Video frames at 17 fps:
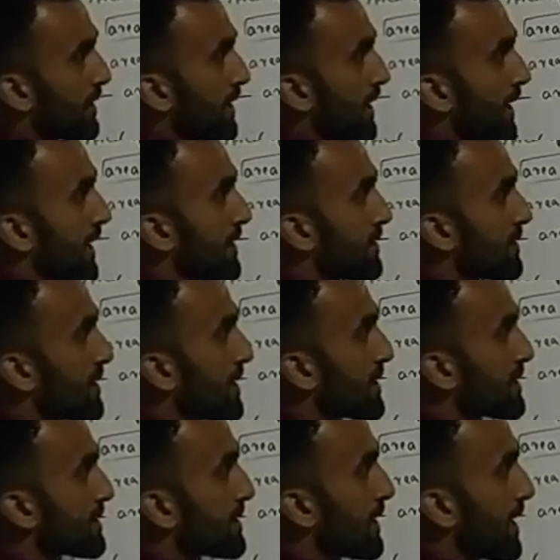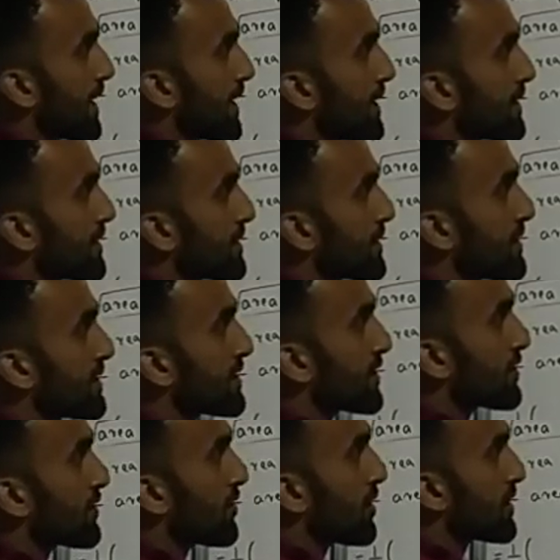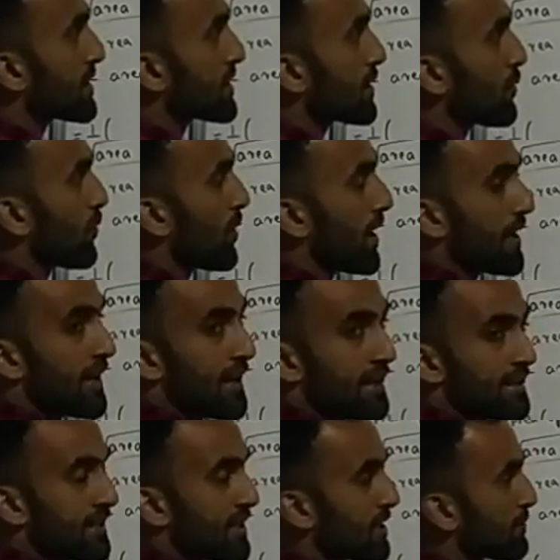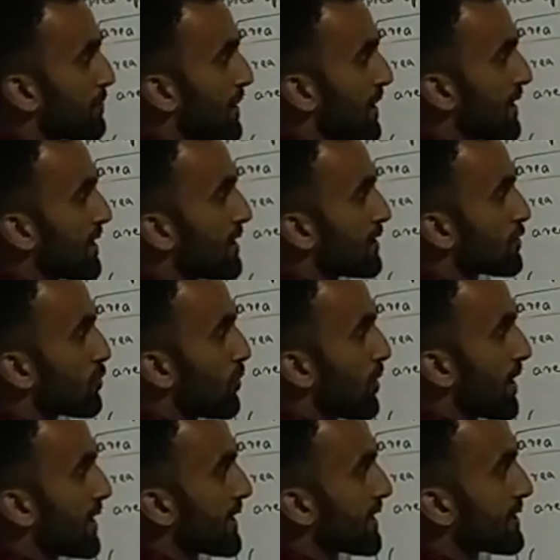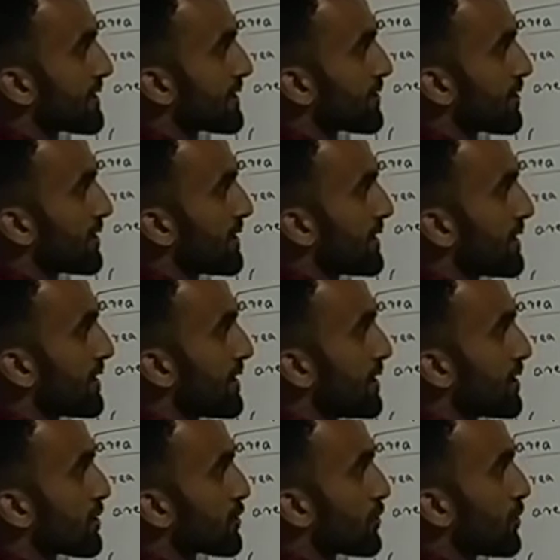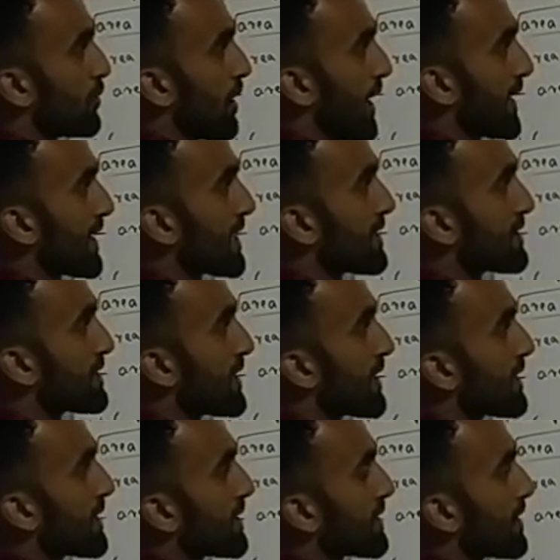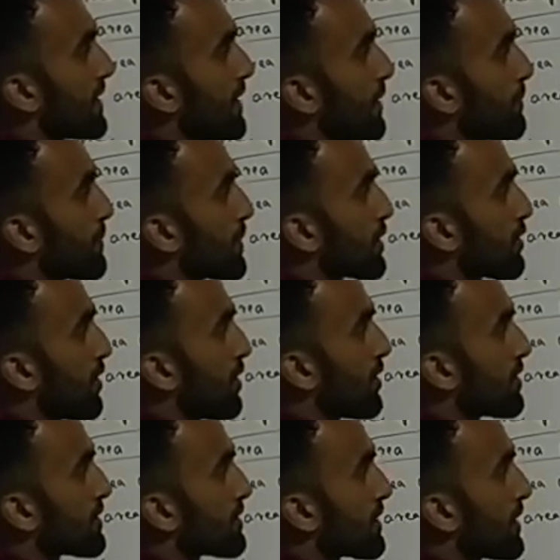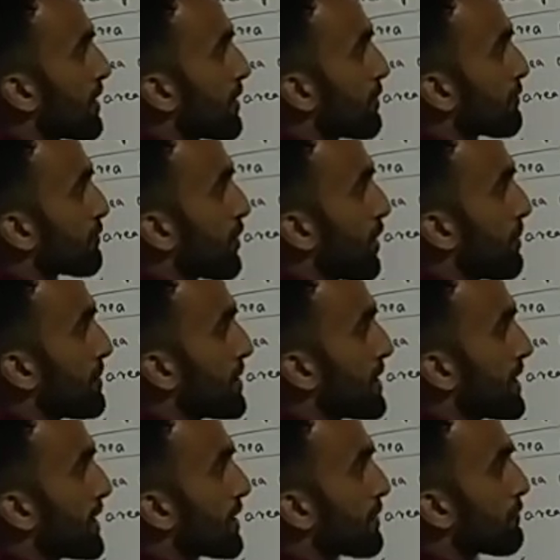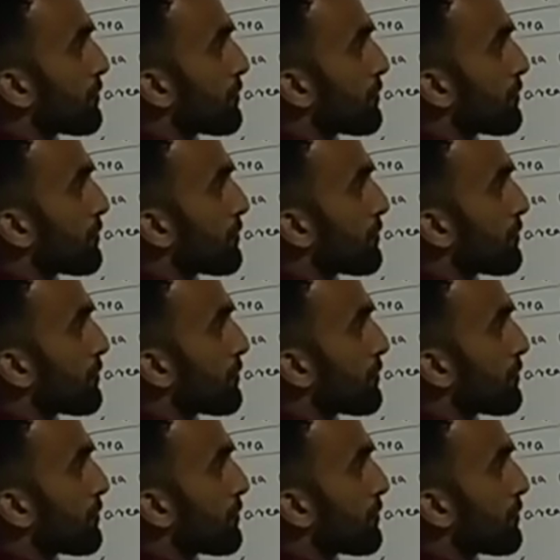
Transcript: And this line, is it not, is the y-axis, parallel to y-axis only? So I can take it because from here